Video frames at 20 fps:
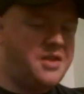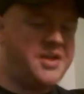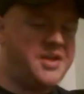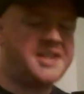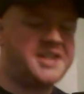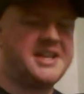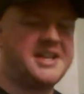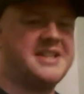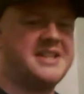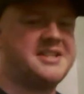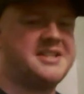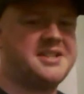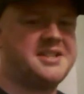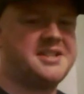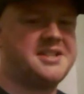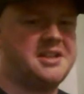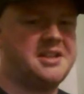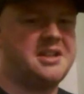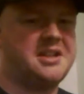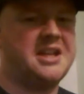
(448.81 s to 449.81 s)
this
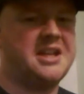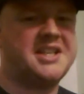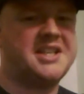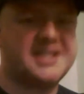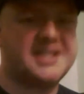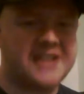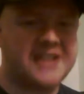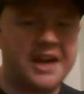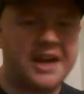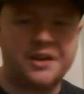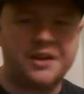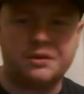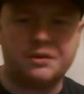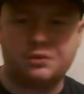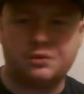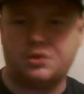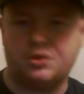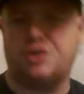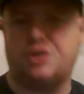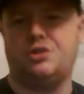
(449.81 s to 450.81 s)
is a
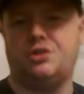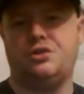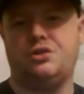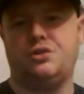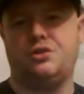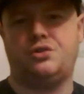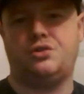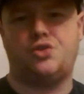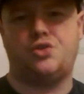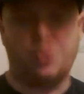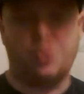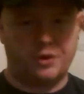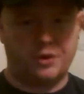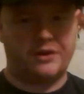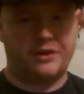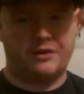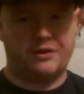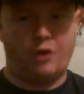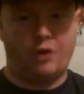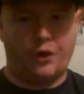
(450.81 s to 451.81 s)
standalone
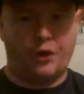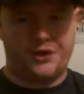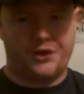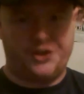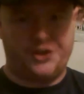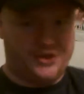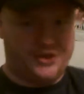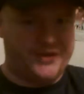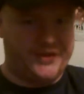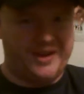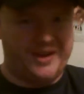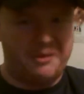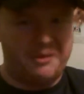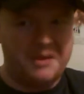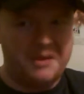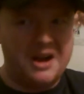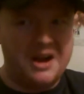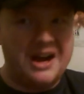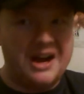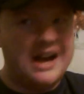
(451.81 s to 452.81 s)
Joker origins
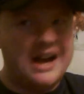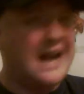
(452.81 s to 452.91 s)
film.